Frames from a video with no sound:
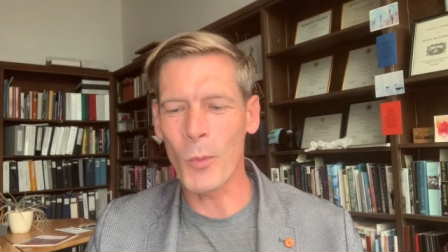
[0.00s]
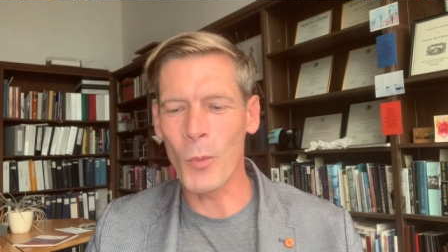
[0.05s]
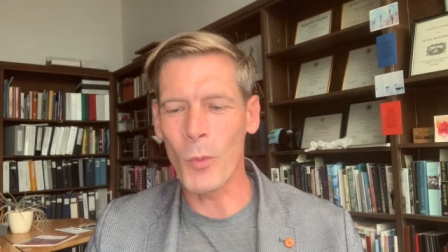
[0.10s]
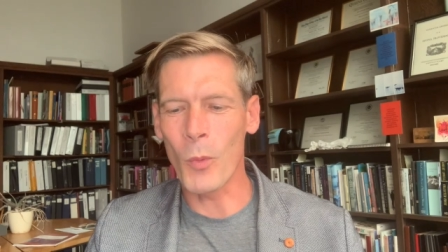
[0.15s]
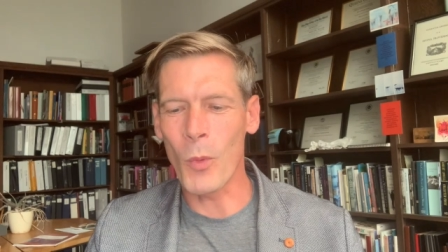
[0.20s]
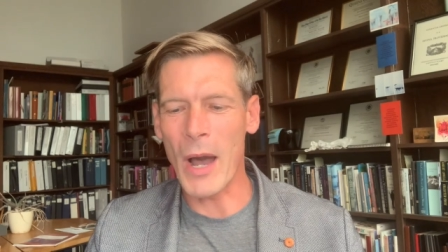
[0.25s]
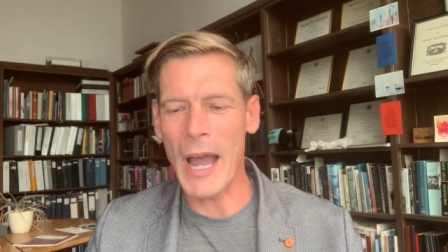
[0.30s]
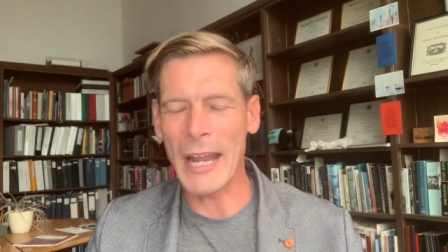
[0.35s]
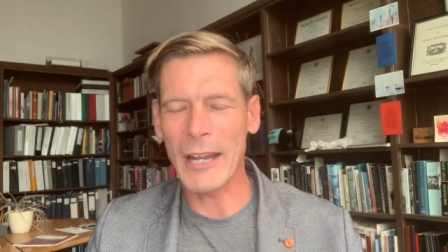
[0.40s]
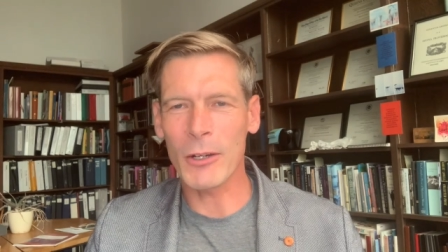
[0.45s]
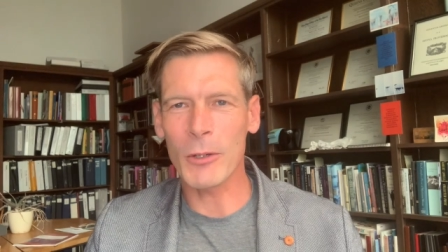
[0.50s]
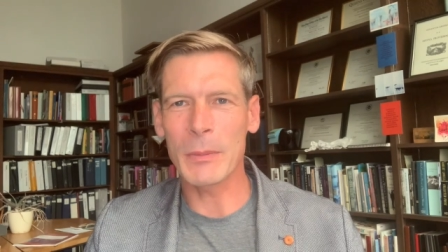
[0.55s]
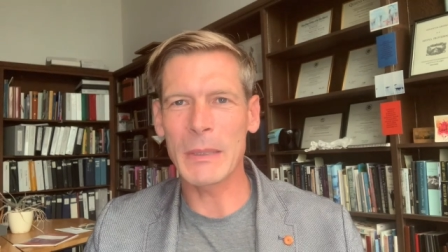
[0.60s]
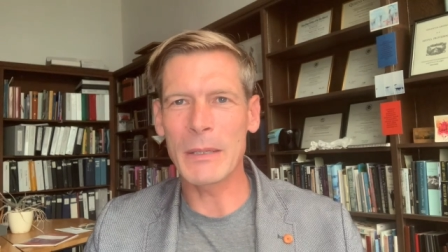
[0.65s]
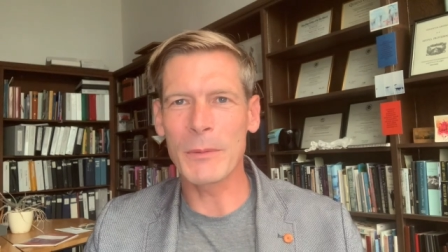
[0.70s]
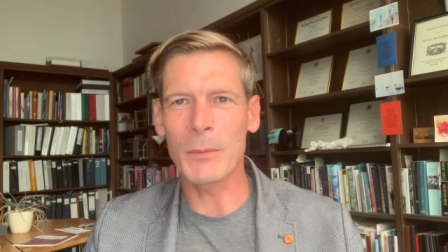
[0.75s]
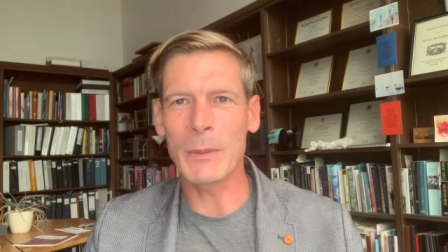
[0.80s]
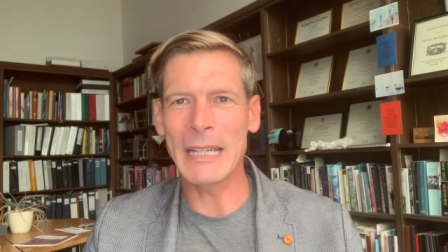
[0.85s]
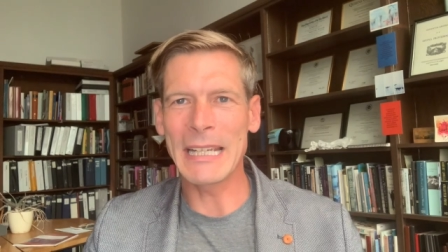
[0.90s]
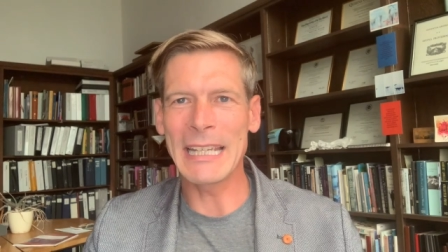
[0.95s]
why are
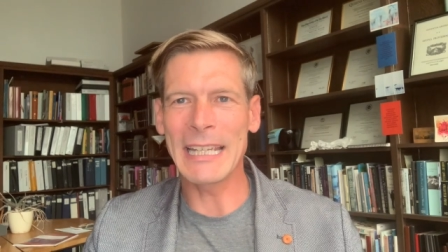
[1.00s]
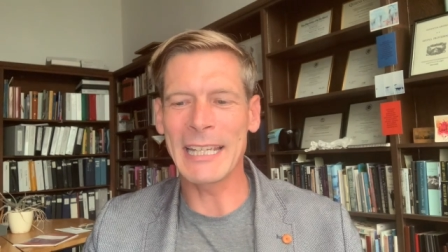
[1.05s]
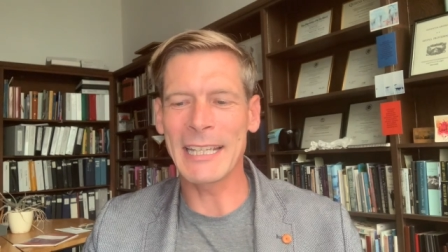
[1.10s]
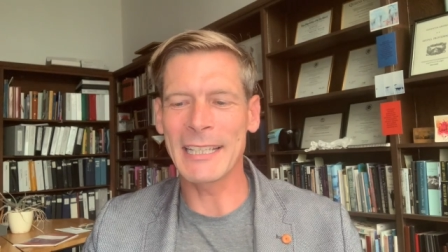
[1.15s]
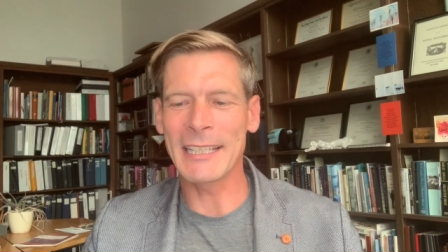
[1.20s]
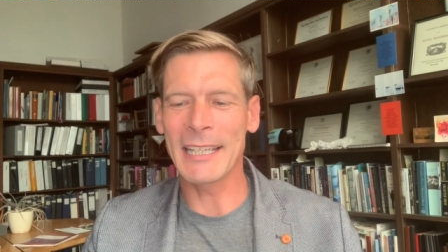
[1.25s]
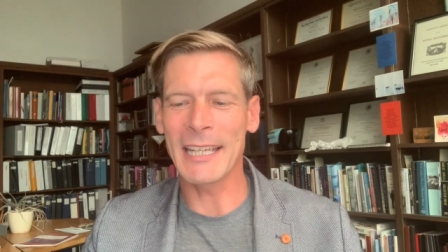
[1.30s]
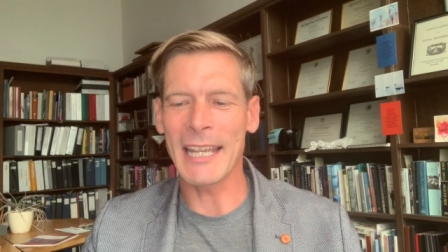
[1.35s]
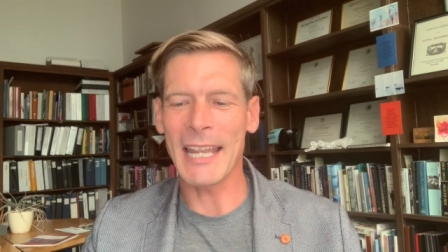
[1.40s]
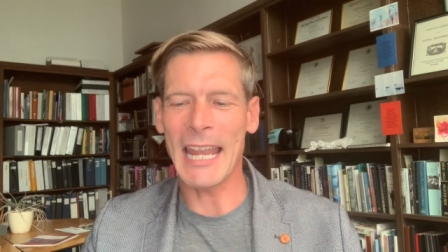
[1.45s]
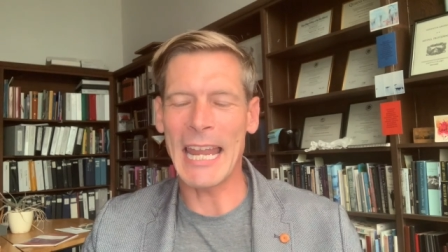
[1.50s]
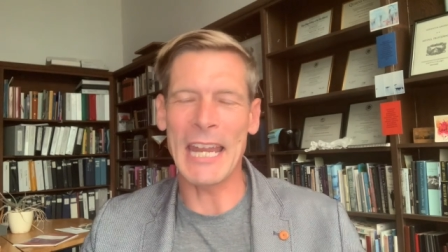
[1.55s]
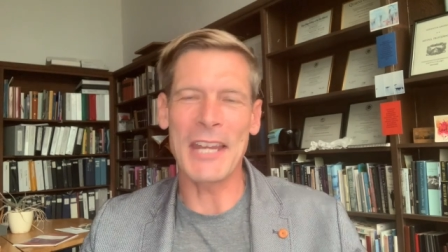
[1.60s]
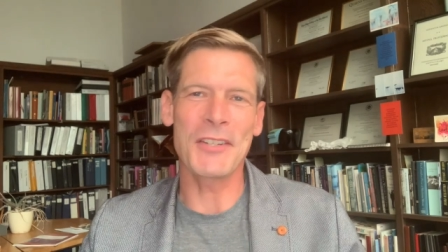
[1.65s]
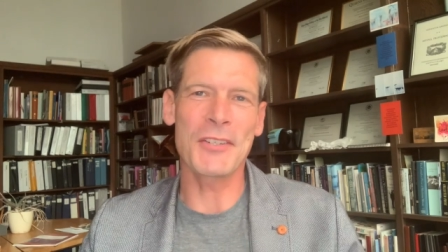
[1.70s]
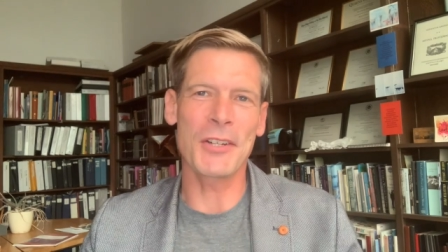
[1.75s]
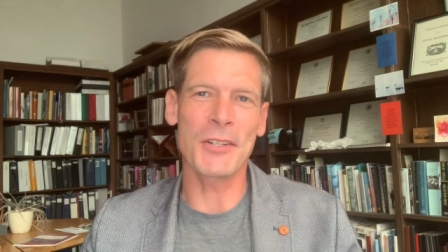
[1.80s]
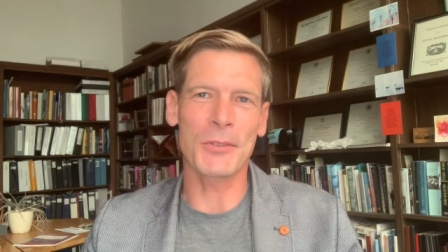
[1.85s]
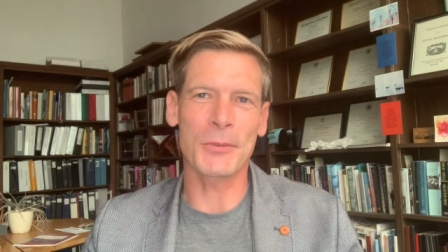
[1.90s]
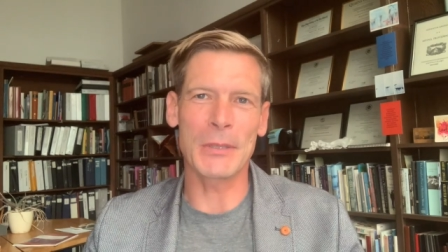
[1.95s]
we reading
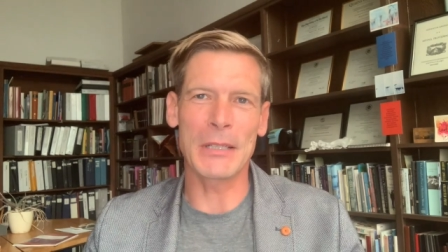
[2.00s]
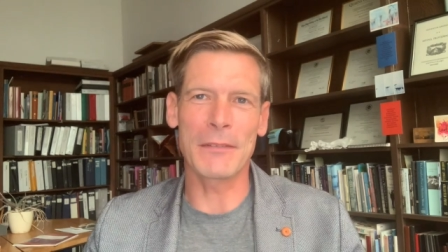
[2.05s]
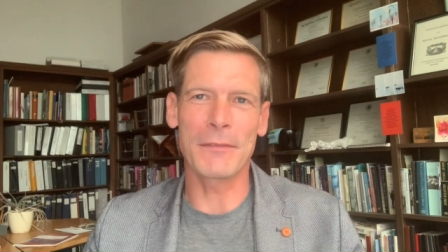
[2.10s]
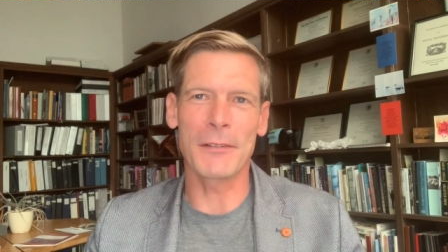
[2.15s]
ancient Greek